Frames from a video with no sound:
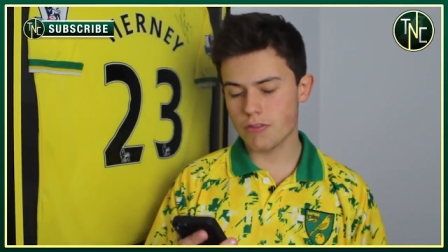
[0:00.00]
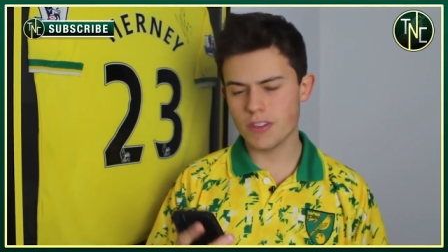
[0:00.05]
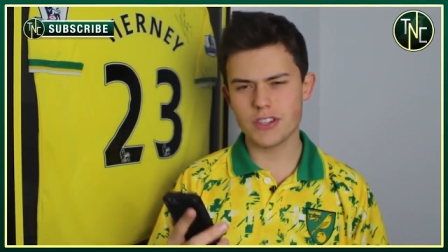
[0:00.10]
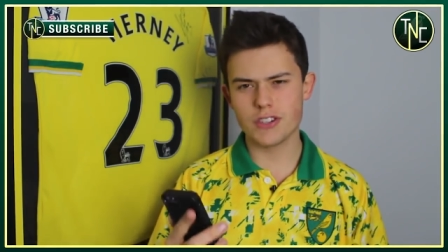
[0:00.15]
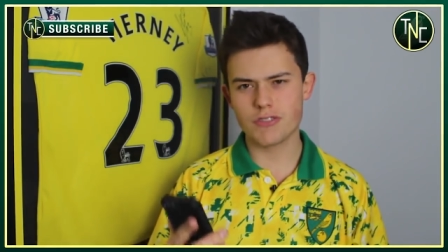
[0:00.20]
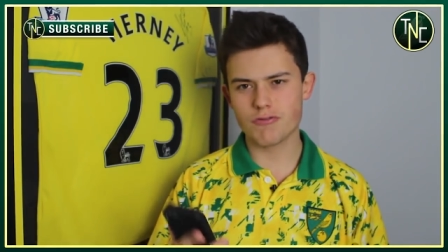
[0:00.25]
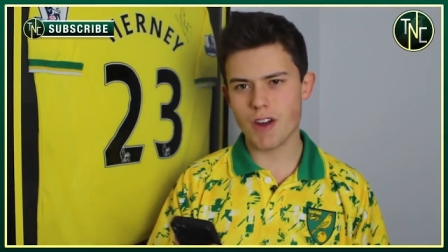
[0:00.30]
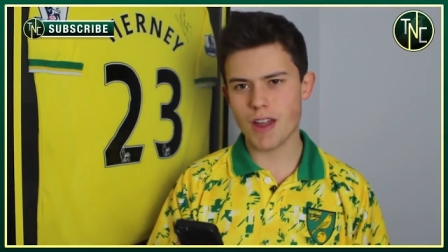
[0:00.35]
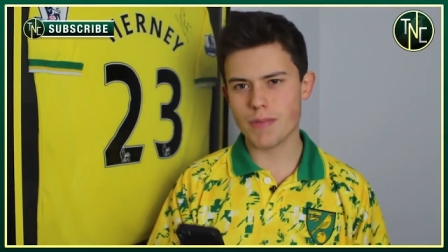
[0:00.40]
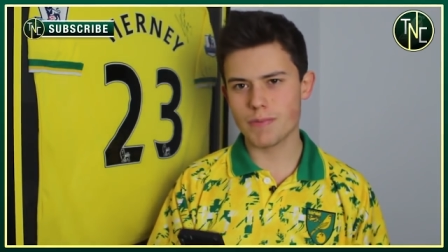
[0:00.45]
this
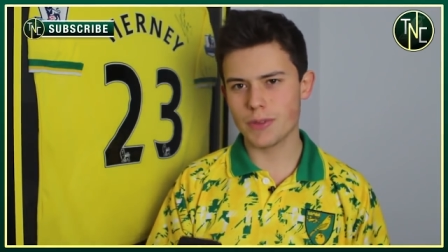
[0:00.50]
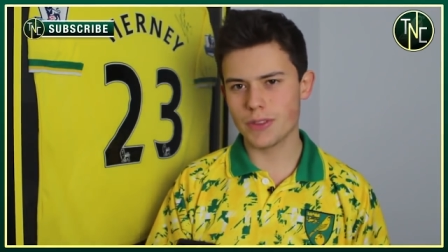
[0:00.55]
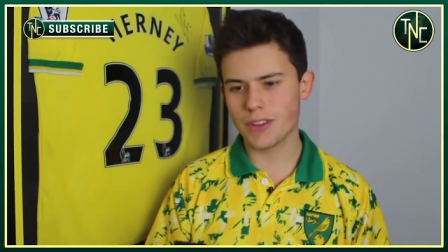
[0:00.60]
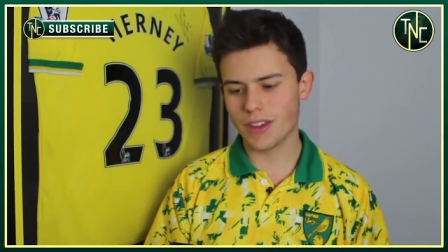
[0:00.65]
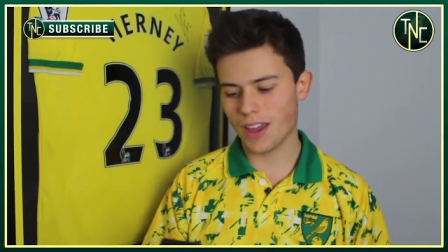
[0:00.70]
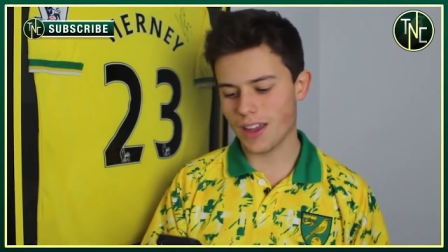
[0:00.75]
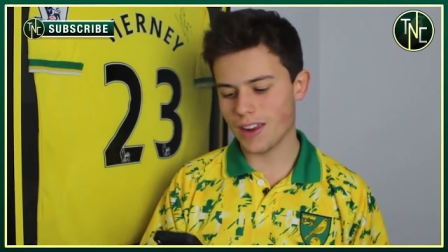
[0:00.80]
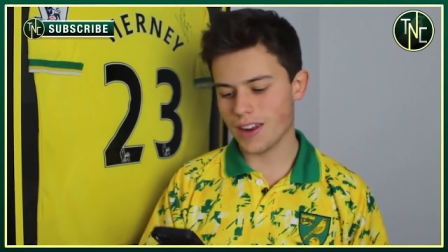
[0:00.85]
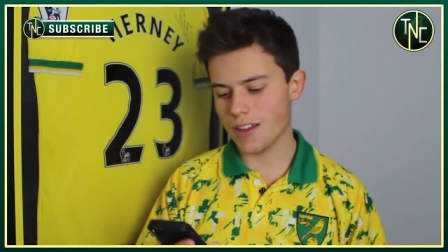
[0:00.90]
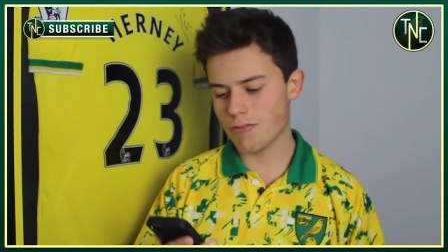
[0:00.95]
is Redmond
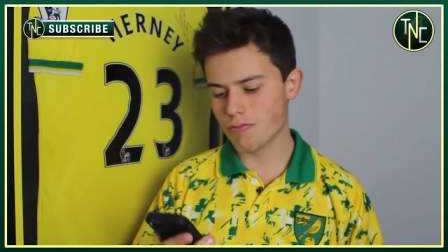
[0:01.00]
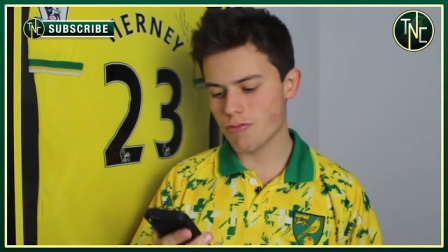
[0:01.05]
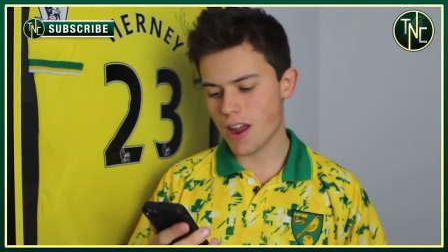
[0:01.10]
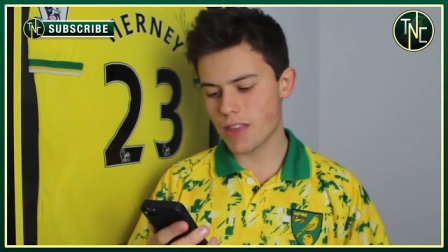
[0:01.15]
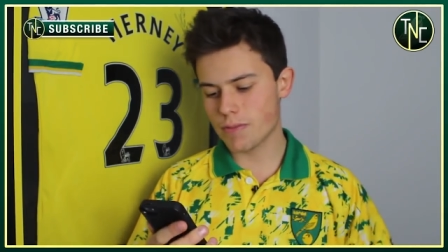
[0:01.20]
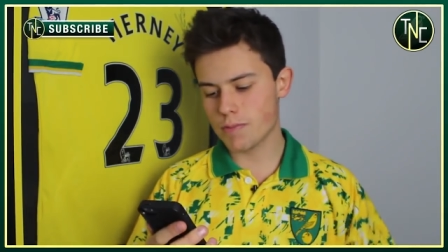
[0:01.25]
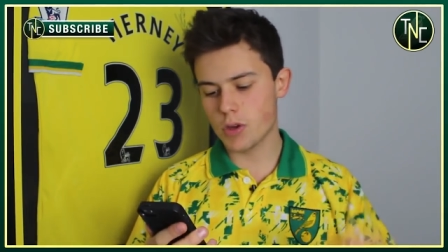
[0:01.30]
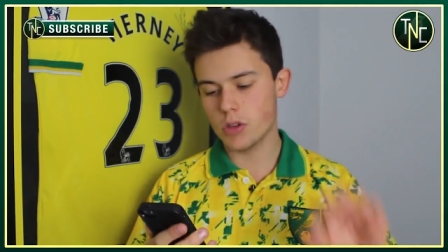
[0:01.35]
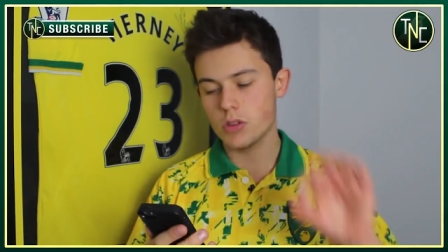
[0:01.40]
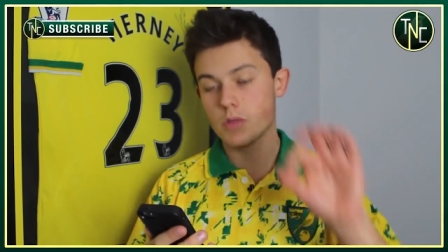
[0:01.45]
again.
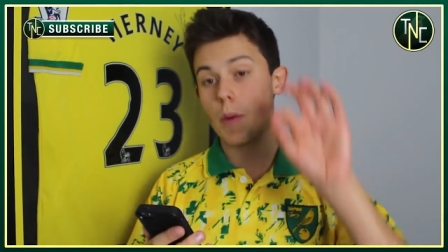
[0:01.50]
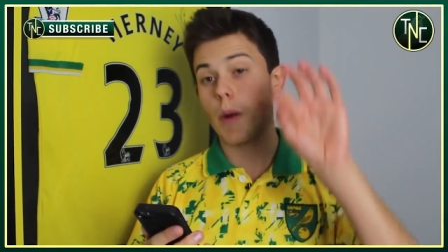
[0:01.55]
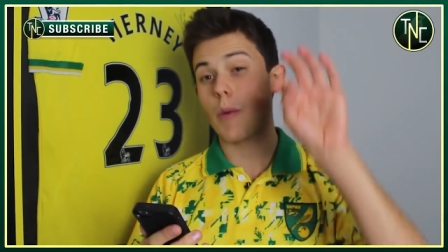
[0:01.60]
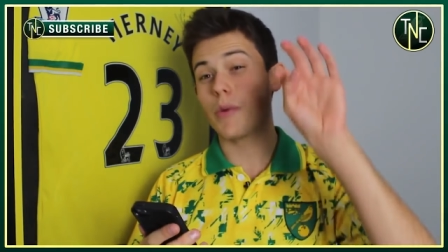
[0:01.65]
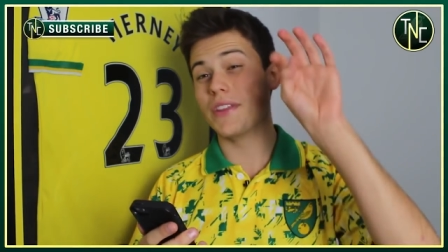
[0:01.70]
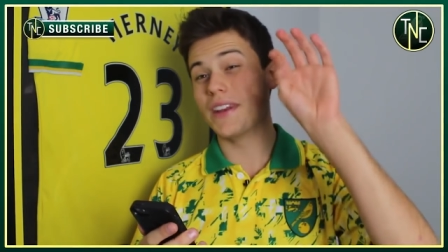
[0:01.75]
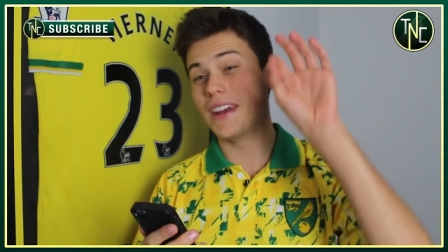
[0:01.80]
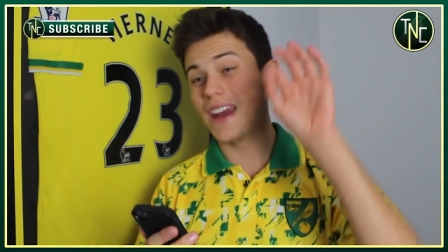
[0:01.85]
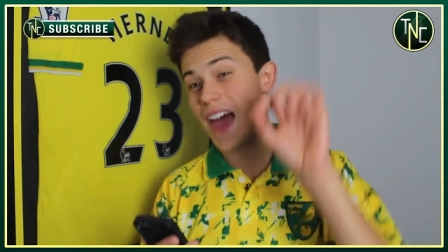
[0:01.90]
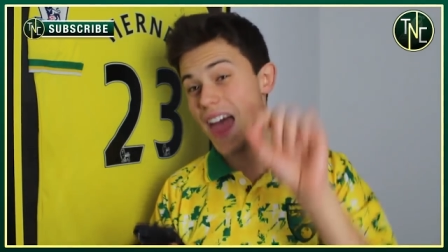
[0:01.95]
Redmond, but
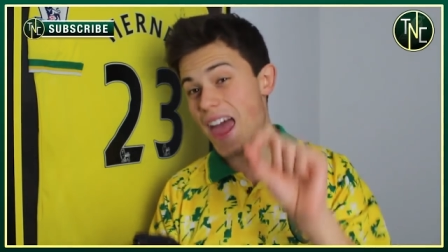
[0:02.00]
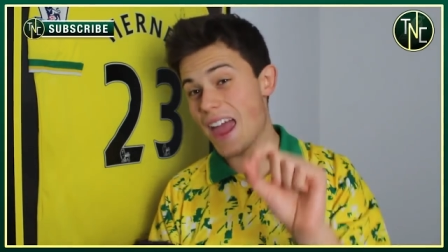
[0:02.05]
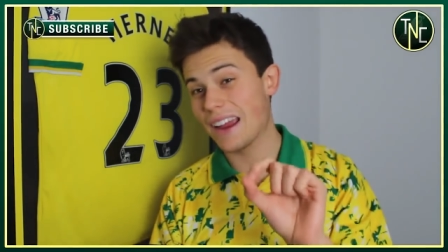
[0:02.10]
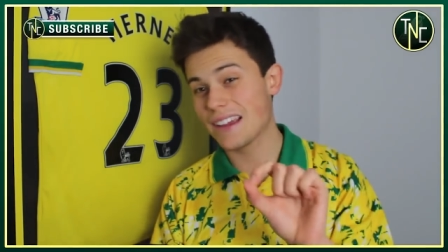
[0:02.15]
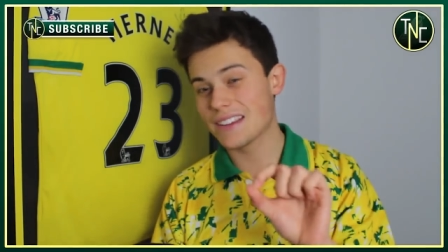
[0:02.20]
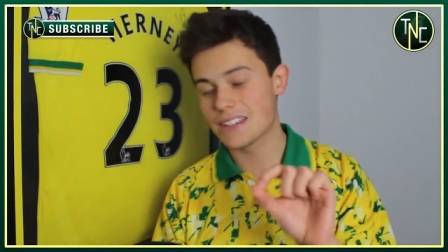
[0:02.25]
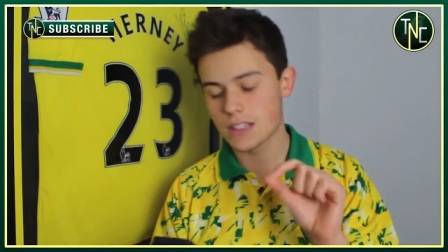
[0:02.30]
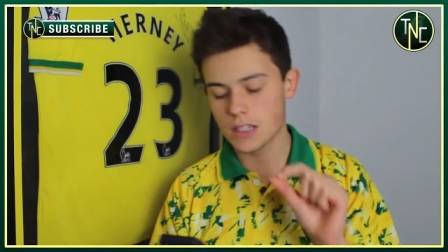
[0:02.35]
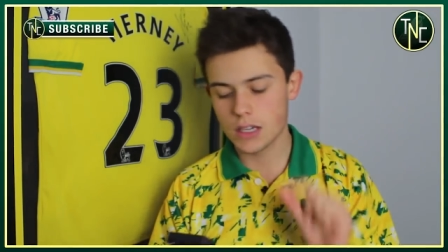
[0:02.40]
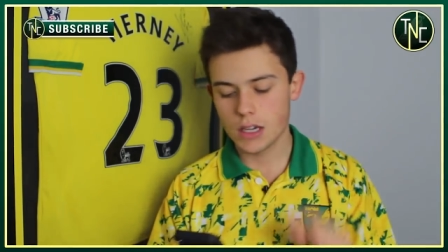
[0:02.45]
with an
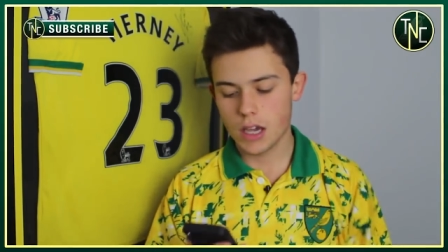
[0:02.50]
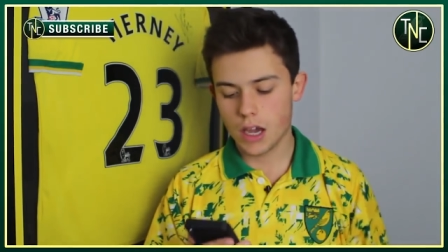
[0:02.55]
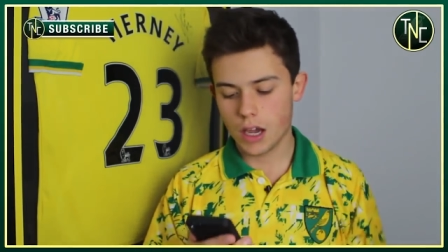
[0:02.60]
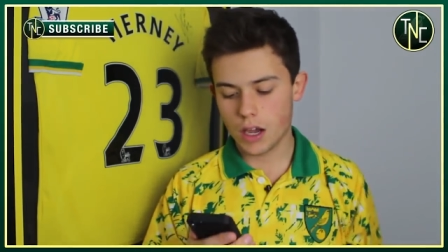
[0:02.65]
X.